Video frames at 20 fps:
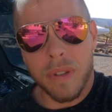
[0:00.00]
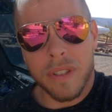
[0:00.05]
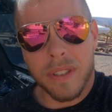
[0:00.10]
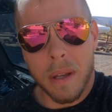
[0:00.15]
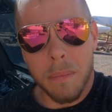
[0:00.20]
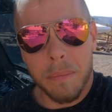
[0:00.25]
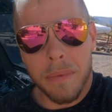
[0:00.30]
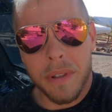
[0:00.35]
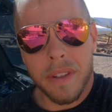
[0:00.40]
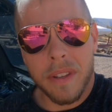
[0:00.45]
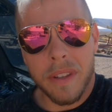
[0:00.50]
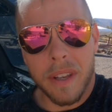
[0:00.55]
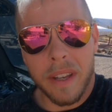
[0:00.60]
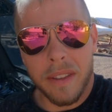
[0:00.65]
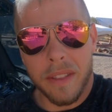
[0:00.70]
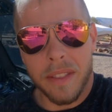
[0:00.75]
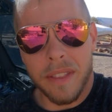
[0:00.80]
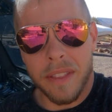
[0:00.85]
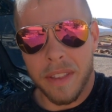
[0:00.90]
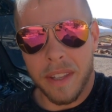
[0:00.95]
something
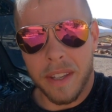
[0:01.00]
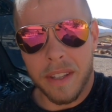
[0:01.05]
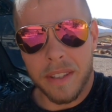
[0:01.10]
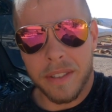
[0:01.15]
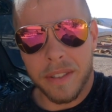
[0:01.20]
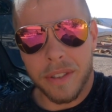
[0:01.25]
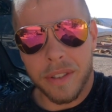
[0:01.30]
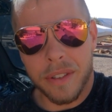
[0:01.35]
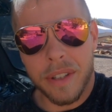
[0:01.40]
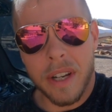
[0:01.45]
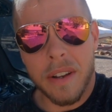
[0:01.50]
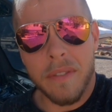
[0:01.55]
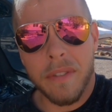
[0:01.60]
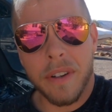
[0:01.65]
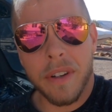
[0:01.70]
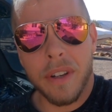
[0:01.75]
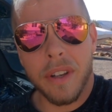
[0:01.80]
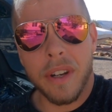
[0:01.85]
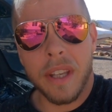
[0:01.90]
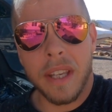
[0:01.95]
like this, you're never
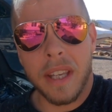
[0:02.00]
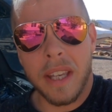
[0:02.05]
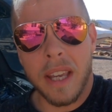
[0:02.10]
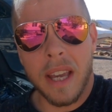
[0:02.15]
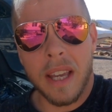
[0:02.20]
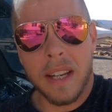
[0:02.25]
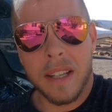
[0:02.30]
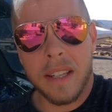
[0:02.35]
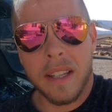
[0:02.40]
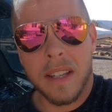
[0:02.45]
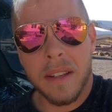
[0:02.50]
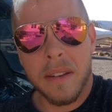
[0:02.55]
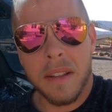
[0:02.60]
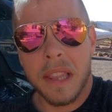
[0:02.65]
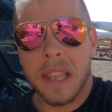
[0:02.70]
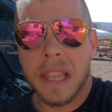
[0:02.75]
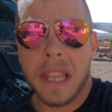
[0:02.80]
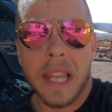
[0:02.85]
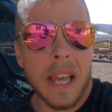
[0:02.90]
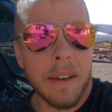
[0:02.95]
gonna get
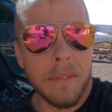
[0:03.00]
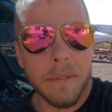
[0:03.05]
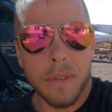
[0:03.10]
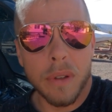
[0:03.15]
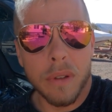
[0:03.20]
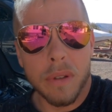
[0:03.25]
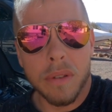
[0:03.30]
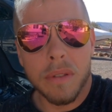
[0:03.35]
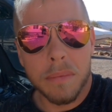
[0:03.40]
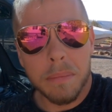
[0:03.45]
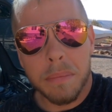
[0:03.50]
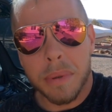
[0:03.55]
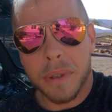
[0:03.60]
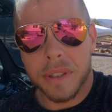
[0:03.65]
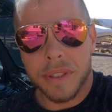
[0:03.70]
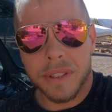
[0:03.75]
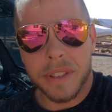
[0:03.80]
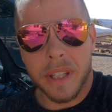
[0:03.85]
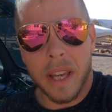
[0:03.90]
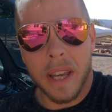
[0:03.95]
level, per
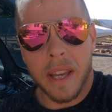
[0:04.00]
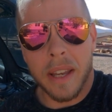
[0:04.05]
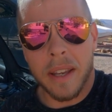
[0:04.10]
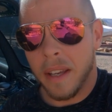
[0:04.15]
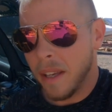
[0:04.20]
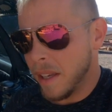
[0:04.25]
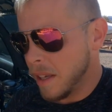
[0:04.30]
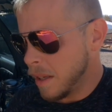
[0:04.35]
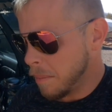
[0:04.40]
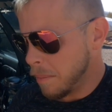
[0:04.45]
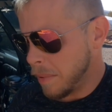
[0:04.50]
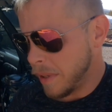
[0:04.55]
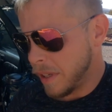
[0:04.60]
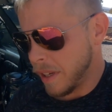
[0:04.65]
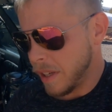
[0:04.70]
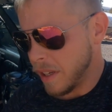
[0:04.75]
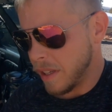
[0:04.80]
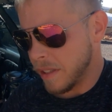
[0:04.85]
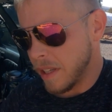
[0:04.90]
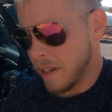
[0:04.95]
se, because